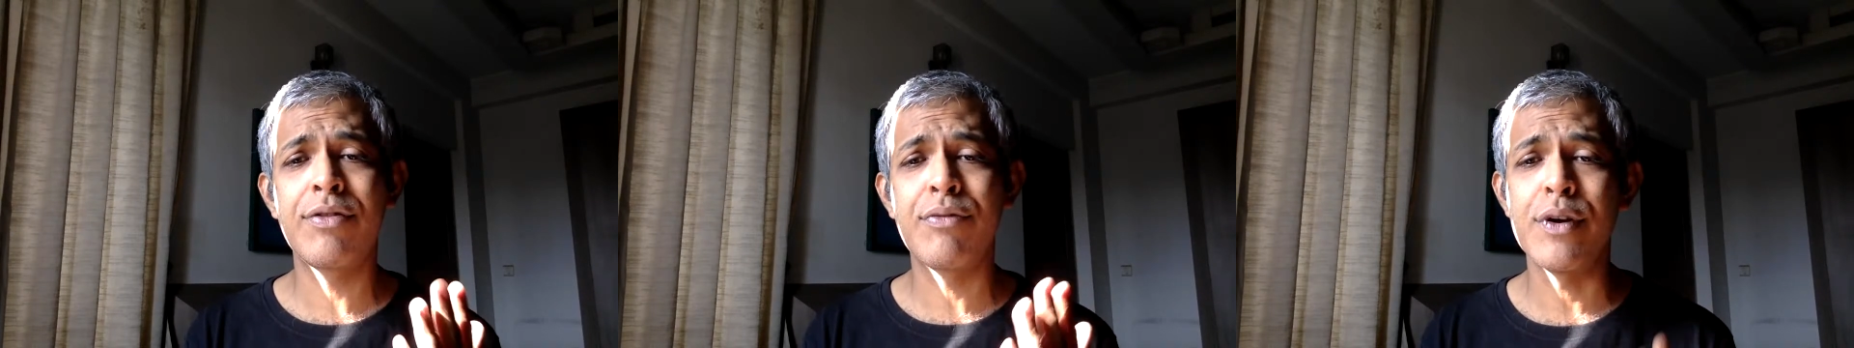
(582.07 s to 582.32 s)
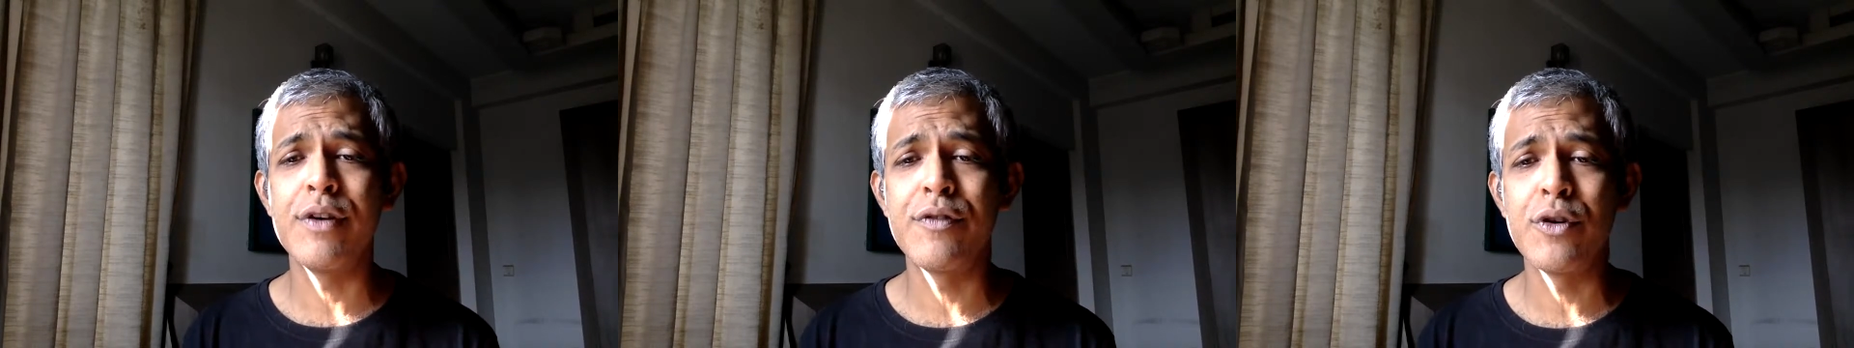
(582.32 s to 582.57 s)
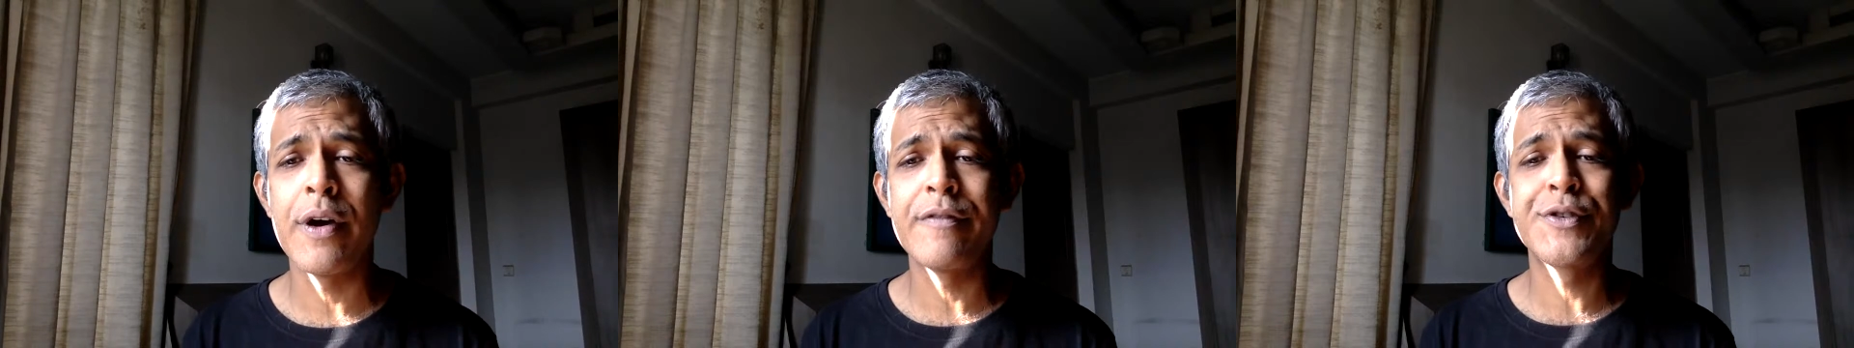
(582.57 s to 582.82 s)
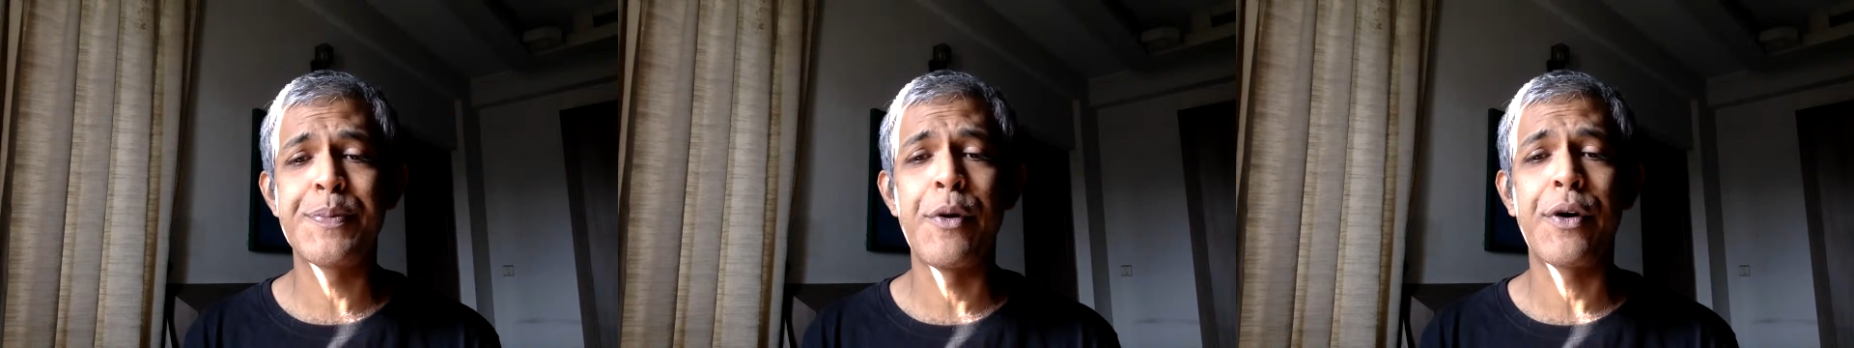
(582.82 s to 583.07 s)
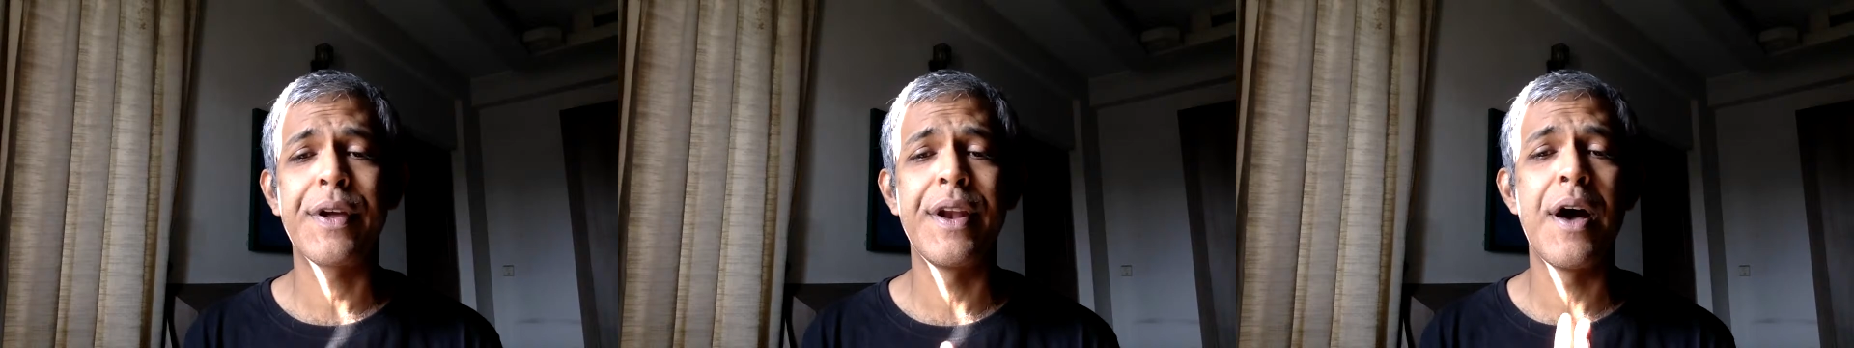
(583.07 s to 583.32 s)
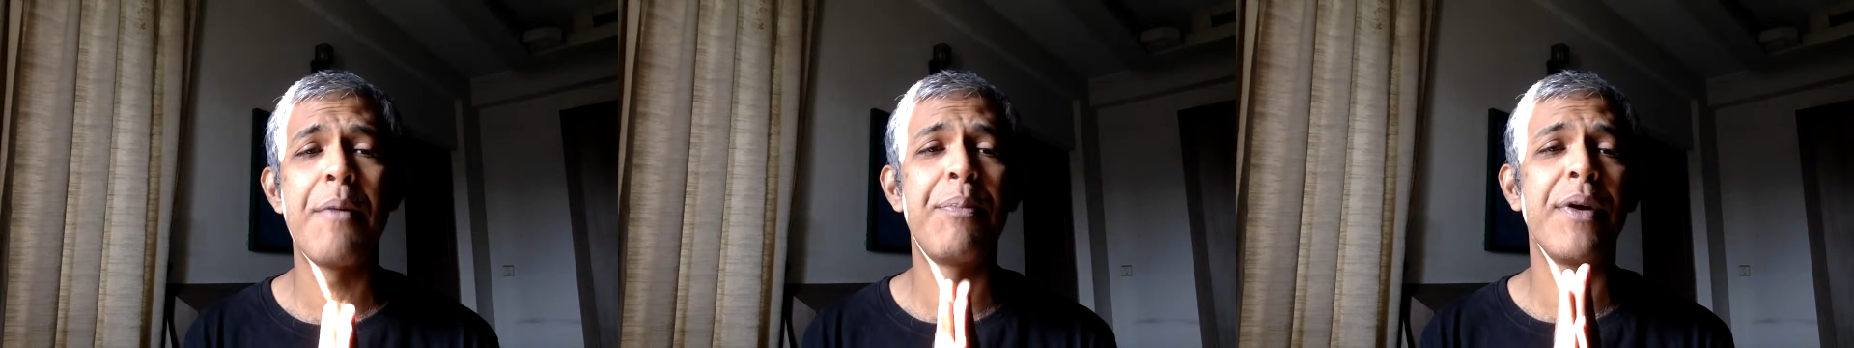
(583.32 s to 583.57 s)
3 of you have spoken
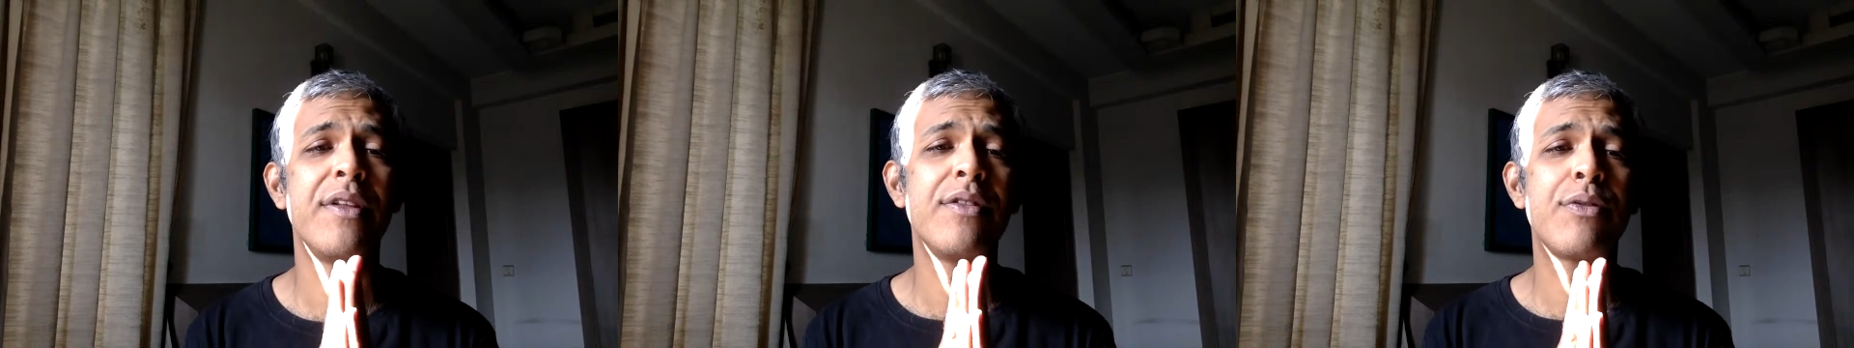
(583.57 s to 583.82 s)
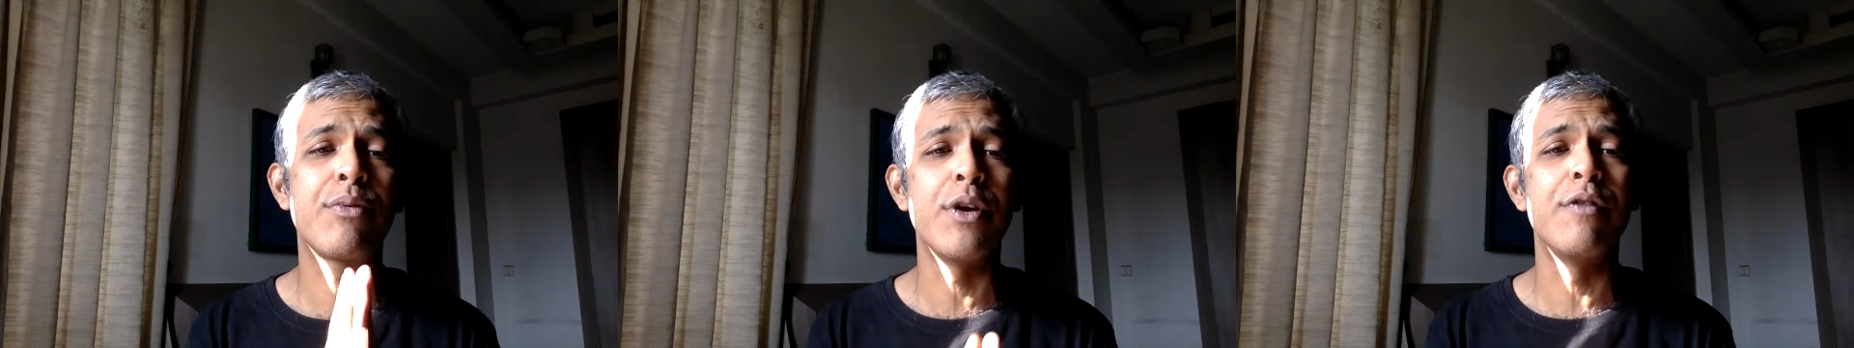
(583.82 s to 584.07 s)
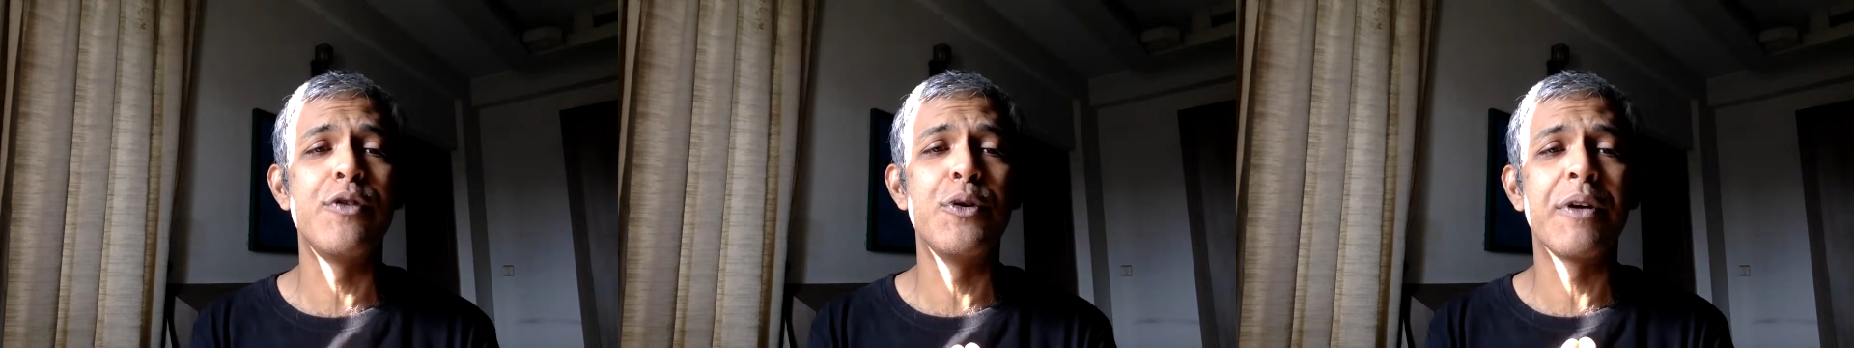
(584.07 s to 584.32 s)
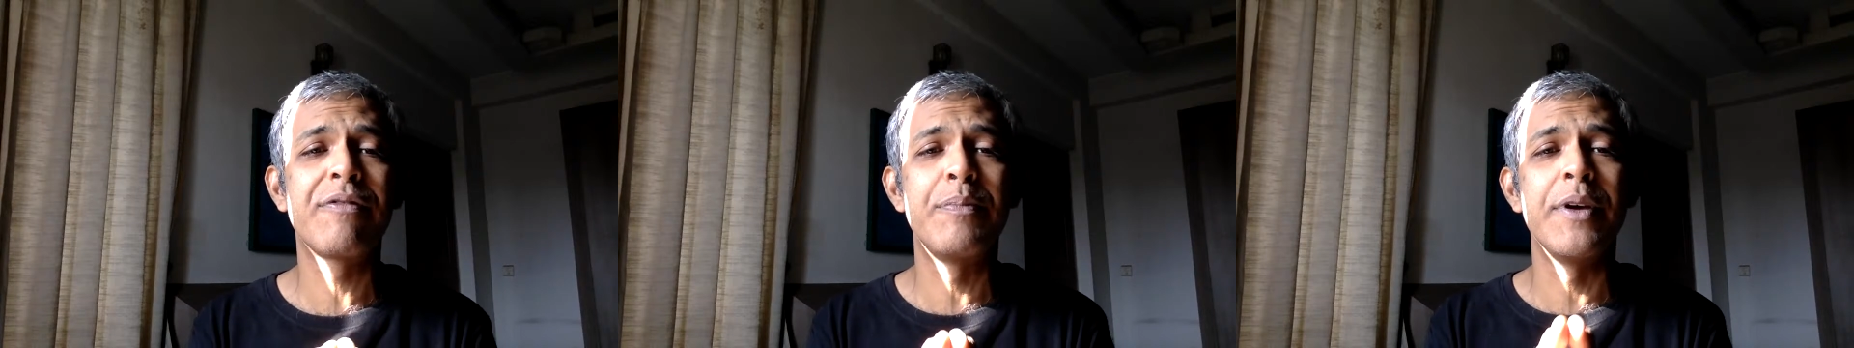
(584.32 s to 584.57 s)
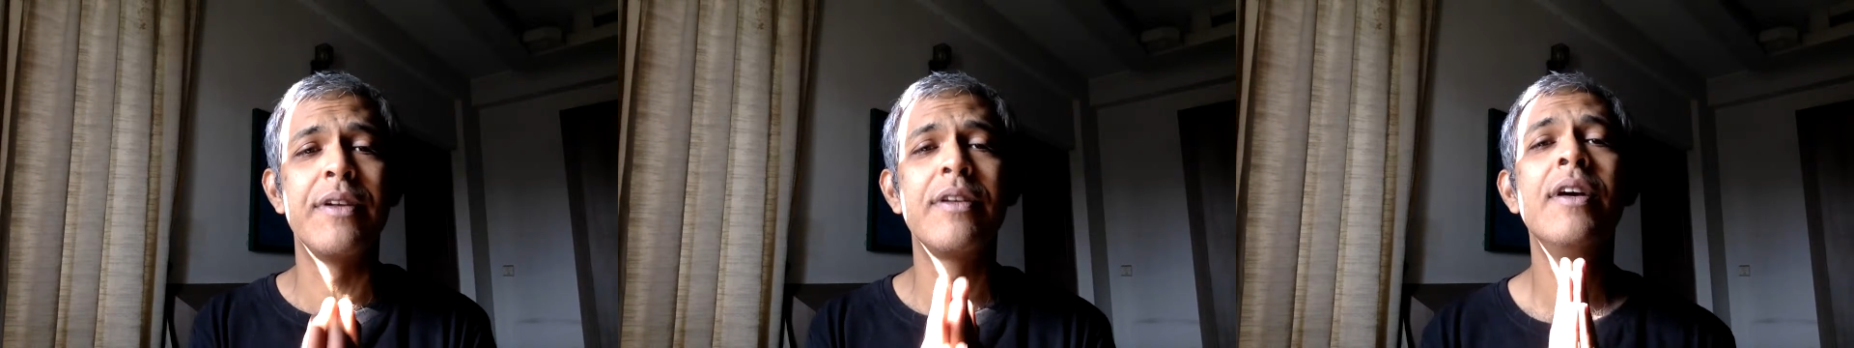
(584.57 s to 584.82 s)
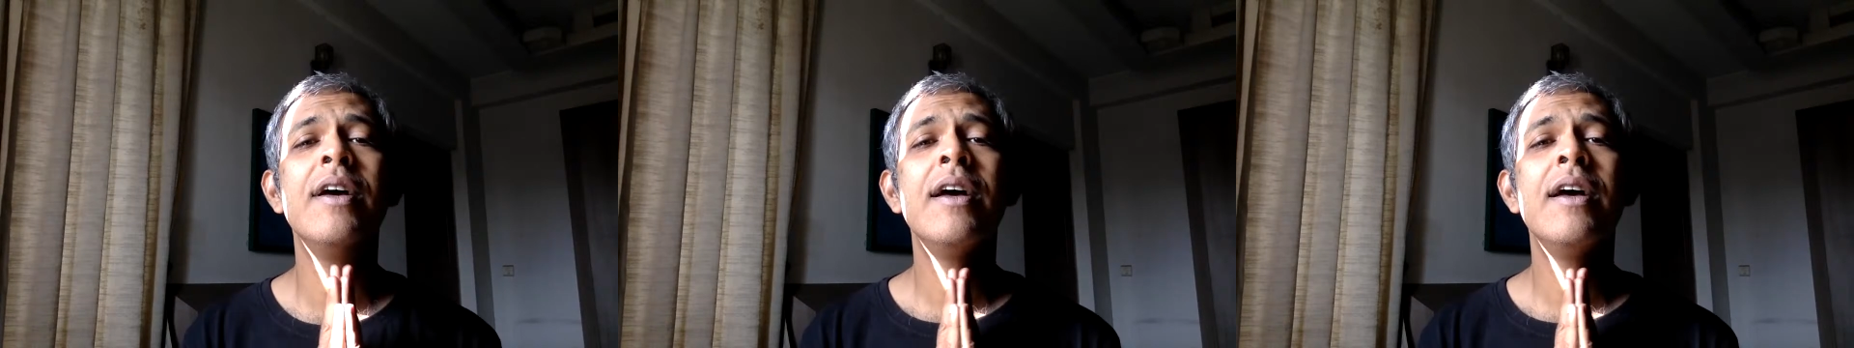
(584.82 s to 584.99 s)
up, and 3 of you have been